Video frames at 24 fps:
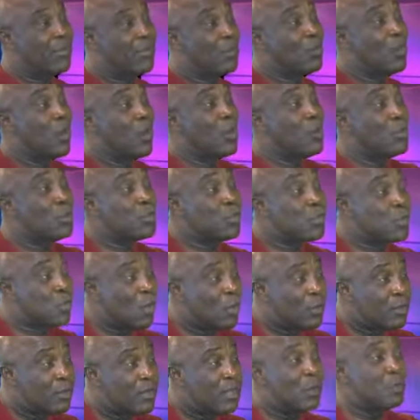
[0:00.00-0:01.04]
When we
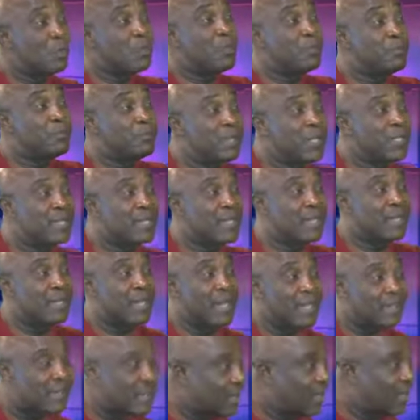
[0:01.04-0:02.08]
zone, there will be peace in
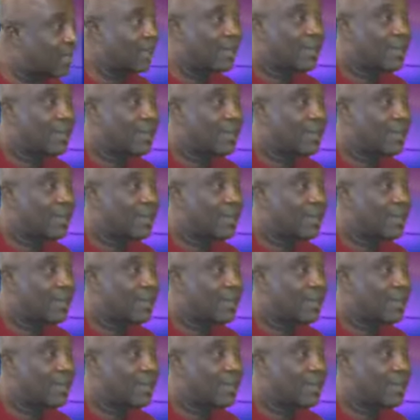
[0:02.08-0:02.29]
Nigeria.